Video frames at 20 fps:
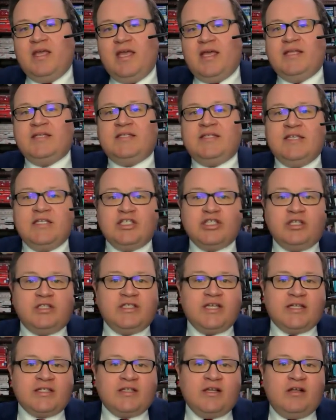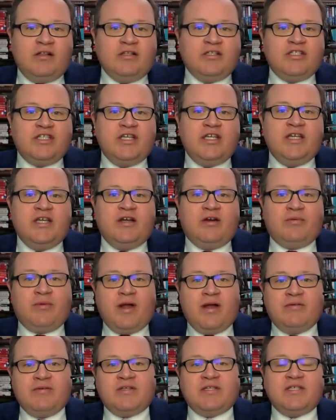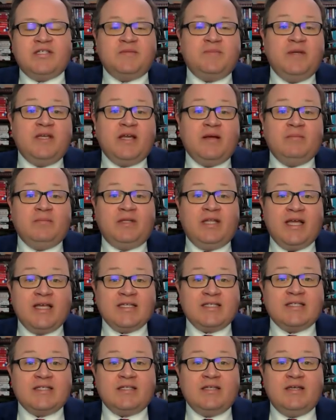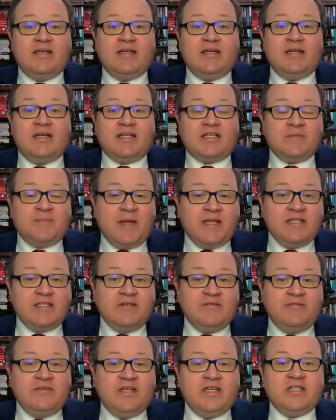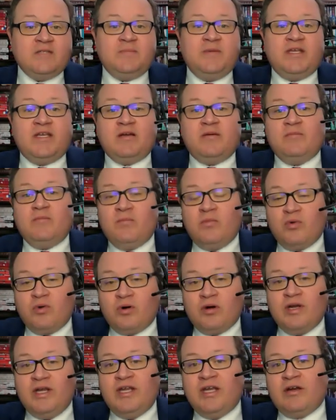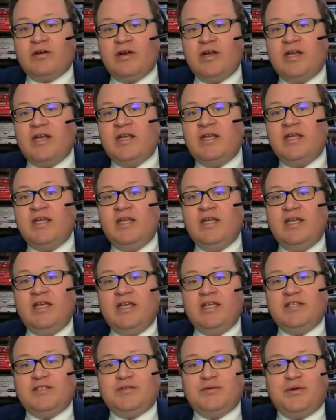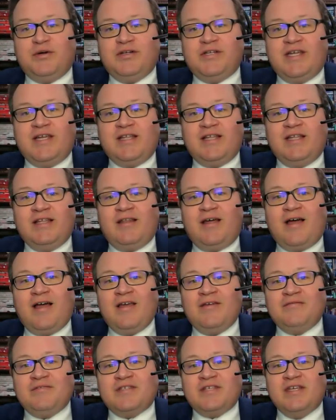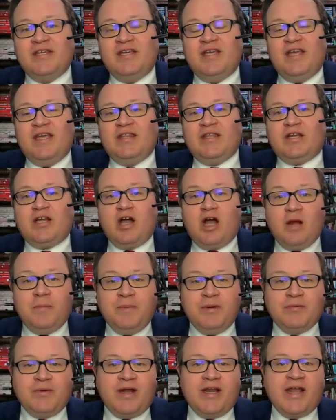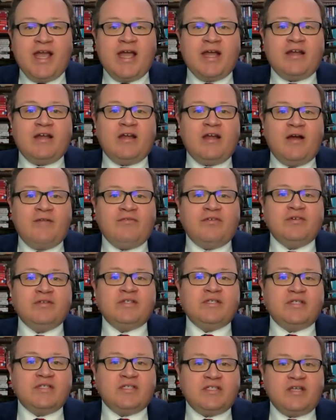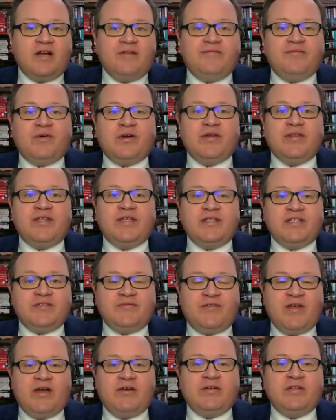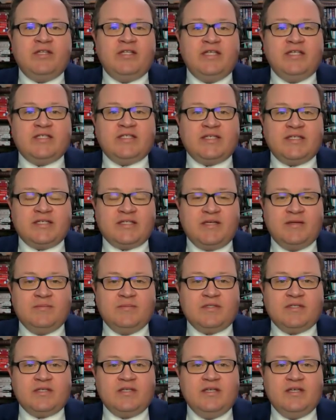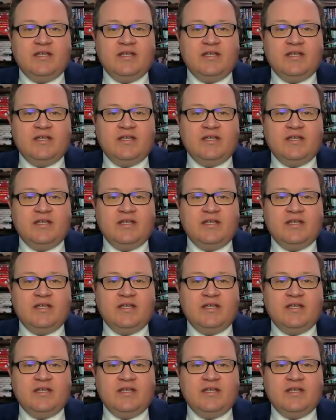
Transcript: As digital technology around us has become less expensive, it has become more integrated into our daily lives, and the Copyright Act governs the software that is found in these systems.